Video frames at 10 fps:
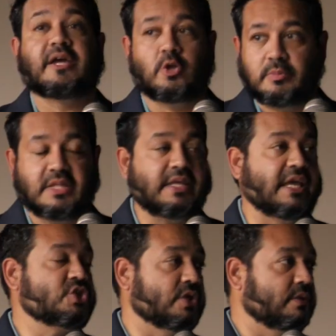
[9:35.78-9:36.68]

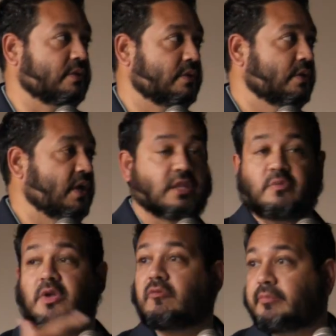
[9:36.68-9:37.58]
Humiliation. And the
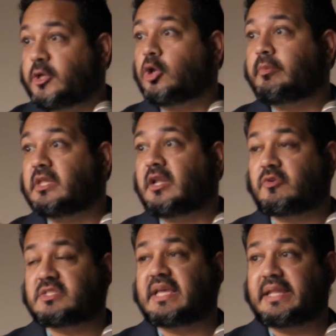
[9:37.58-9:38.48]
fear of being humiliated
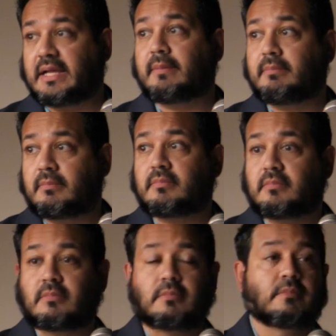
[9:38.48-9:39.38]
for standing up.
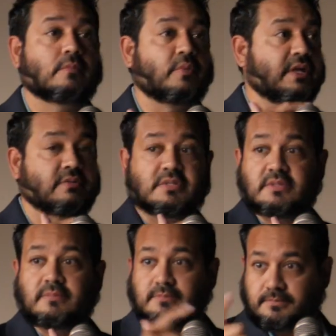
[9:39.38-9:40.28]
What else?